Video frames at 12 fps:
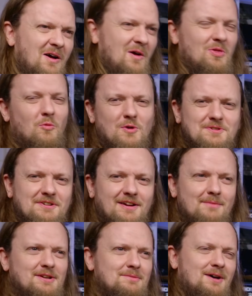are the words that are
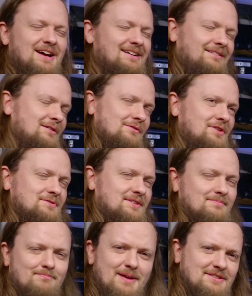coming to mind. I don't know if those
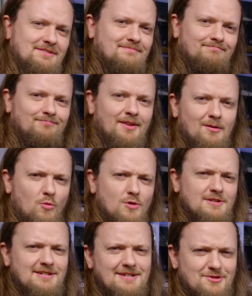best
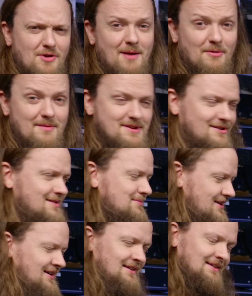words to describe what I'm hearing,
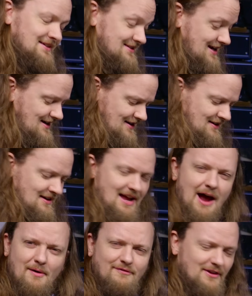but it's kind of
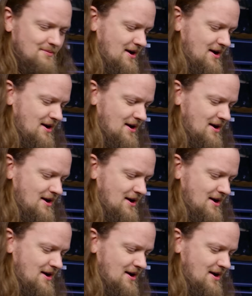how I feel